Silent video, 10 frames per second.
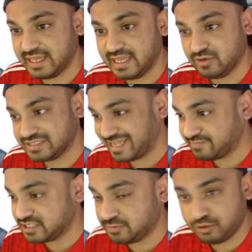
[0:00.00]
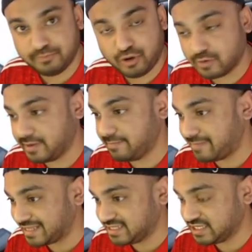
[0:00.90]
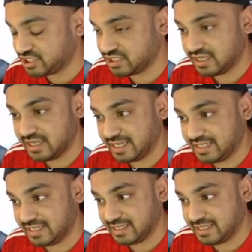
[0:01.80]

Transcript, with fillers: It was tempted to put Pogba and Matic in,